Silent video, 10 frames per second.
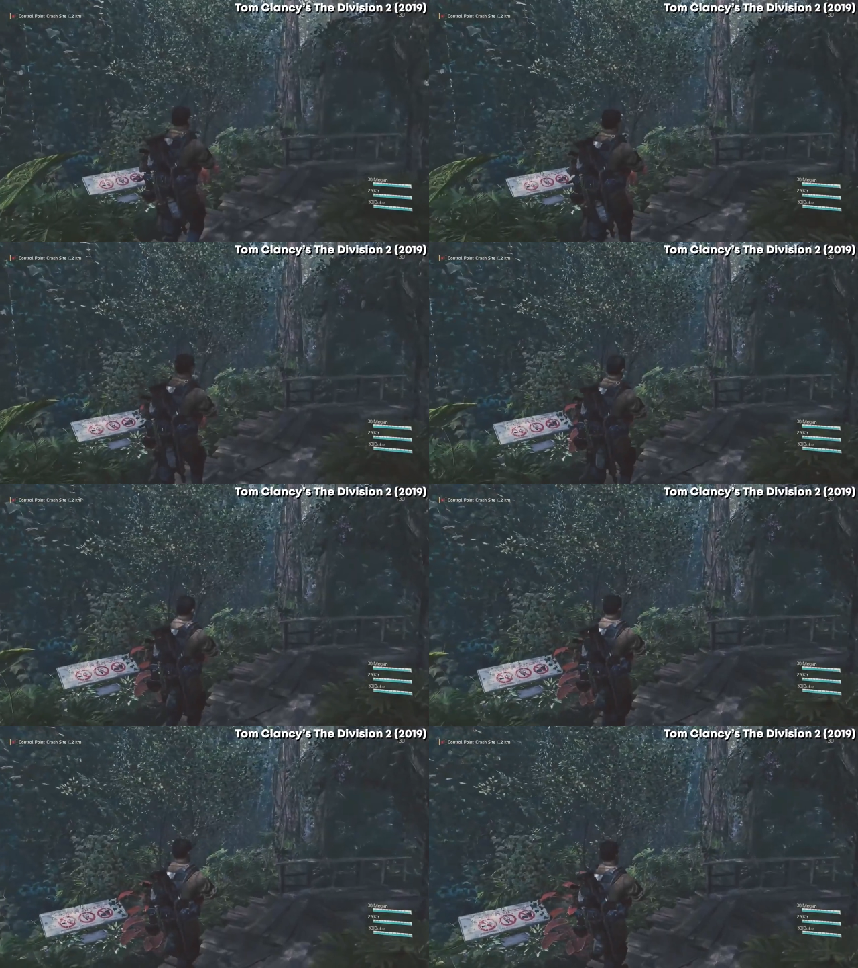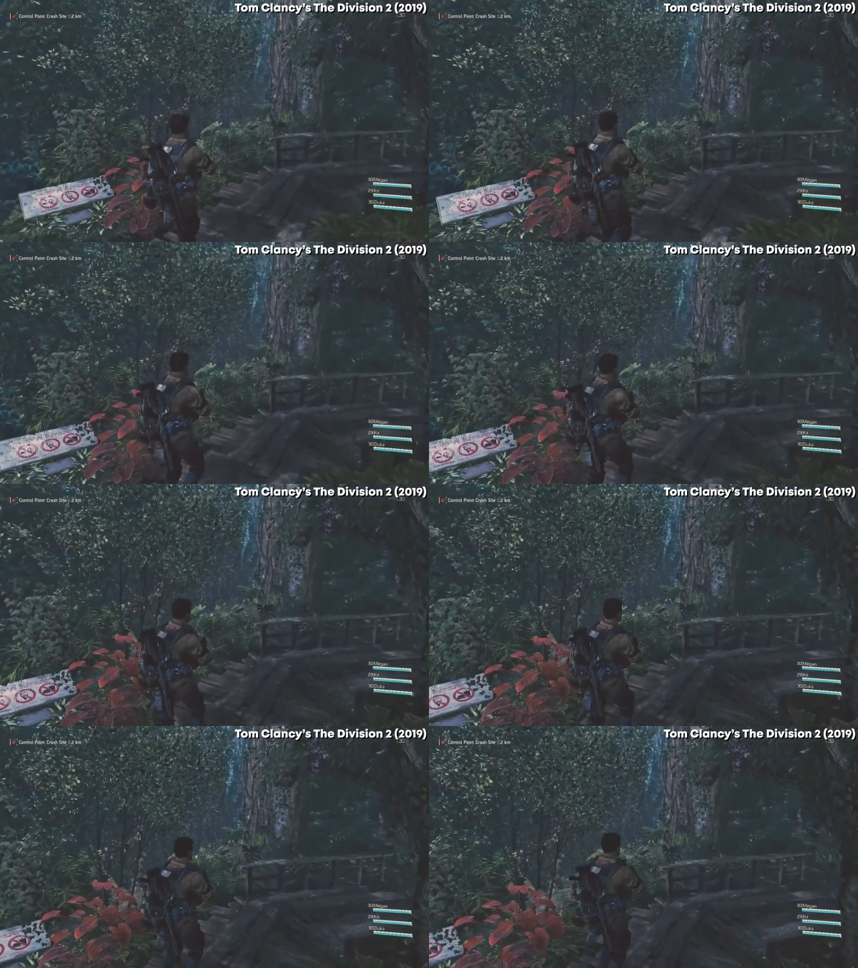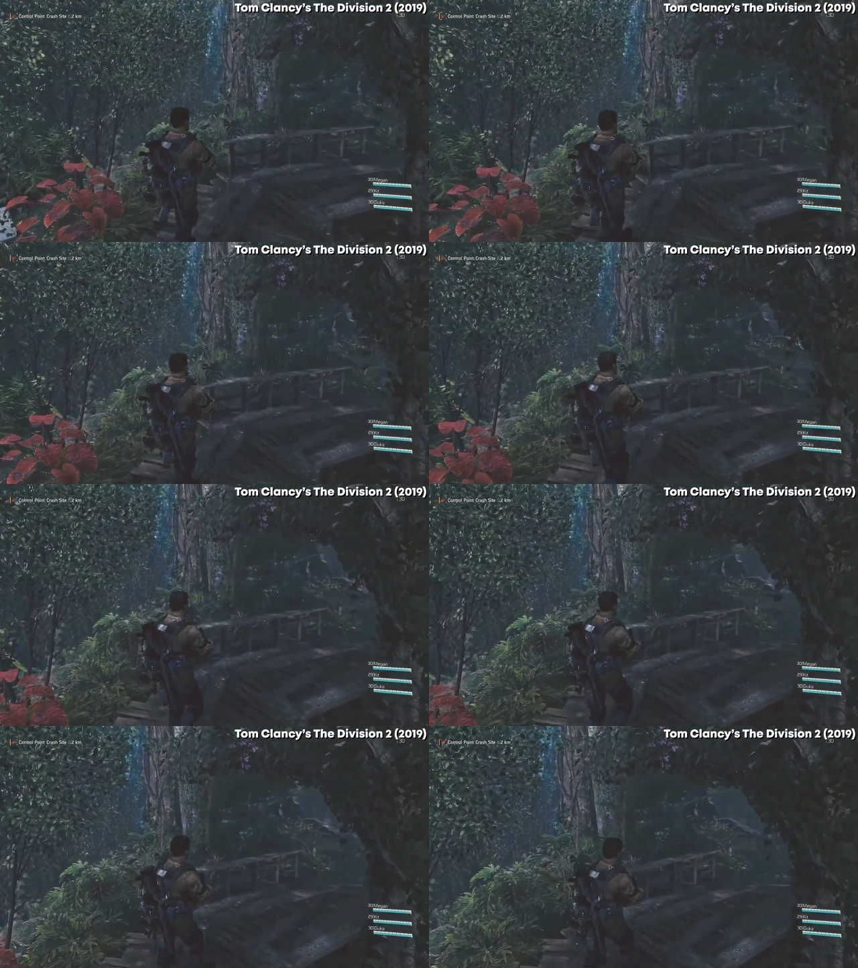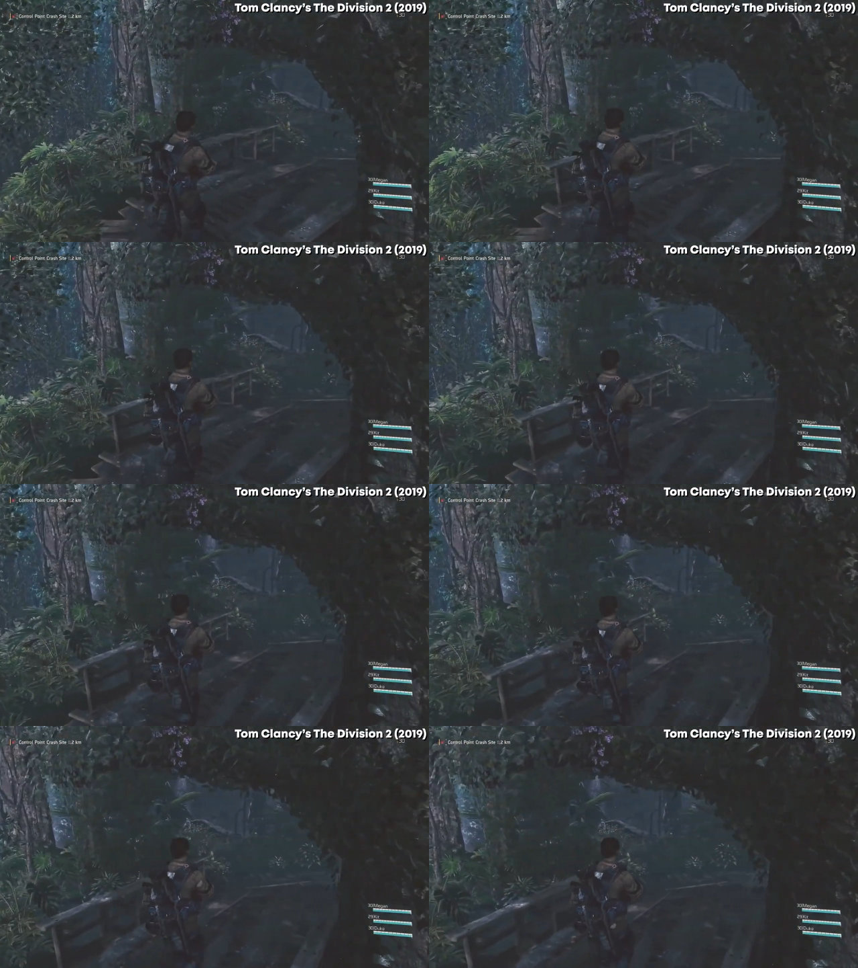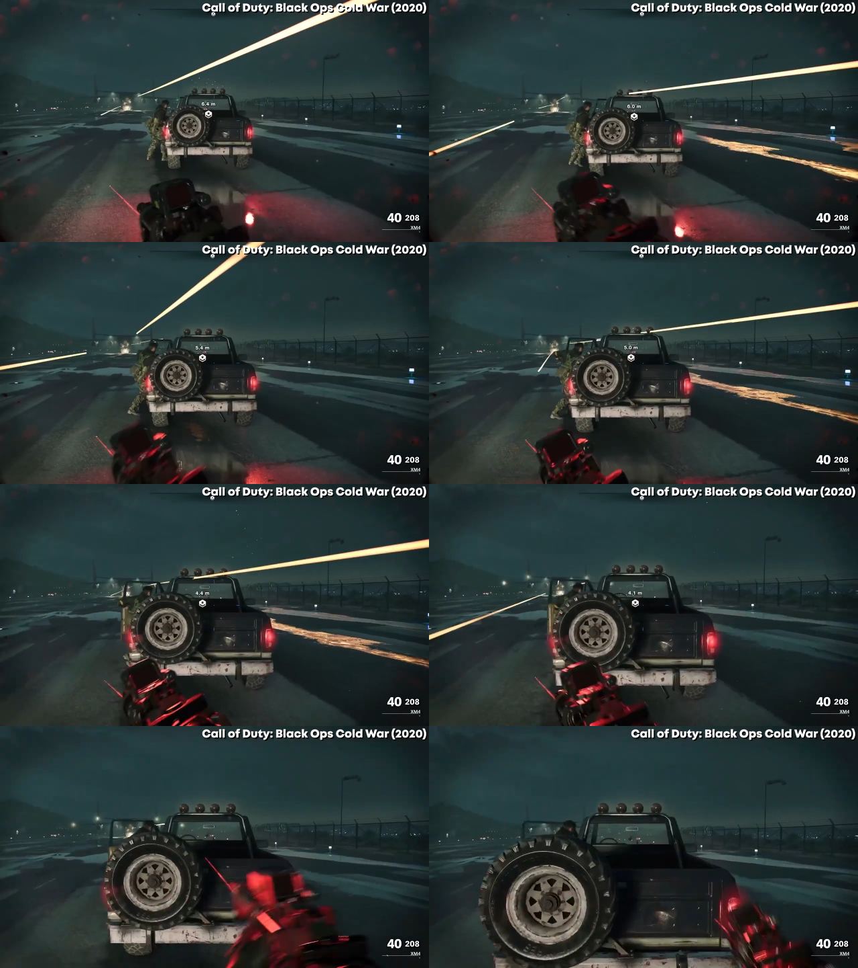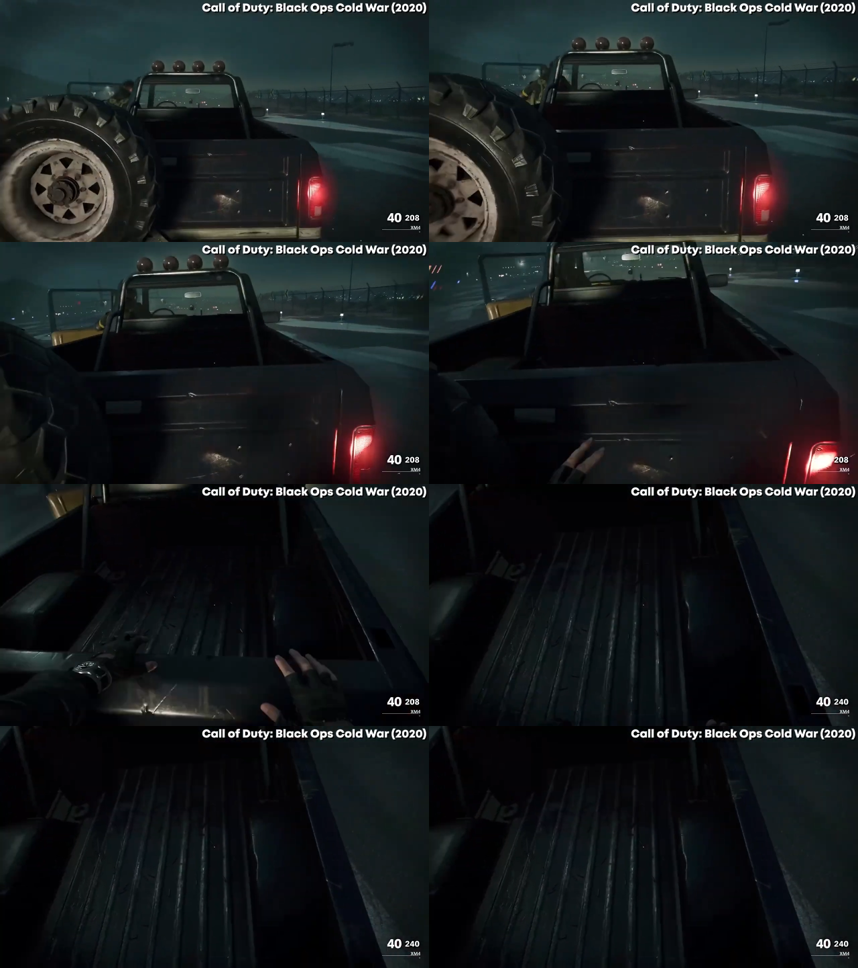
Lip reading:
[unreadable: no face in view]